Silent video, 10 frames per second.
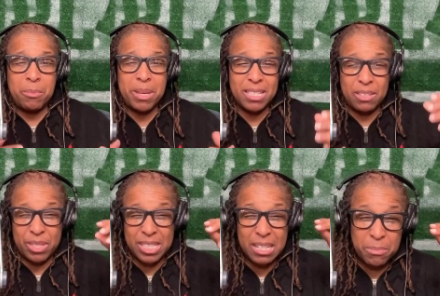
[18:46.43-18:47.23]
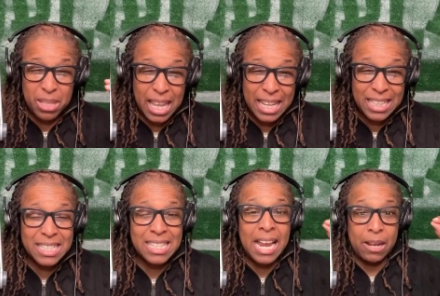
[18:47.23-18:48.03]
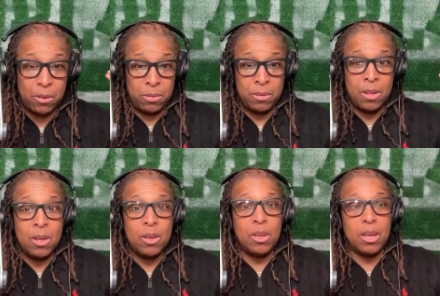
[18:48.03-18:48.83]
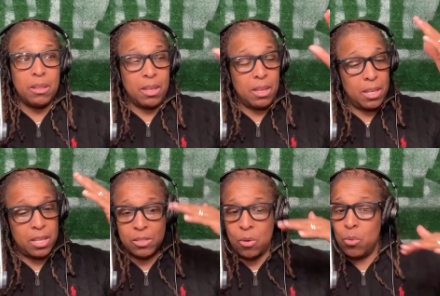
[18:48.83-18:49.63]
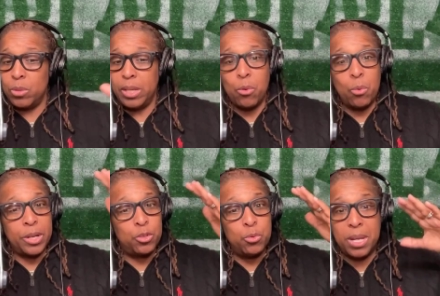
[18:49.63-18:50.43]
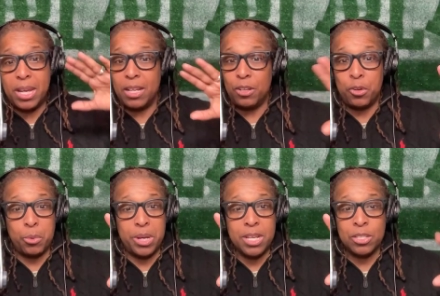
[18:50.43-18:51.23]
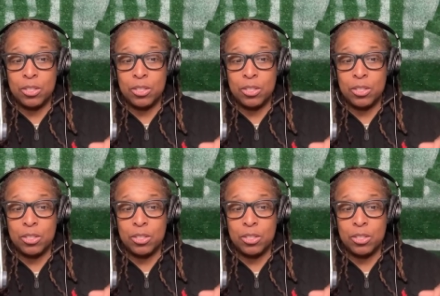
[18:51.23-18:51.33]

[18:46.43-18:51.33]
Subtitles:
Because if it's something like this now, it's only going to increase.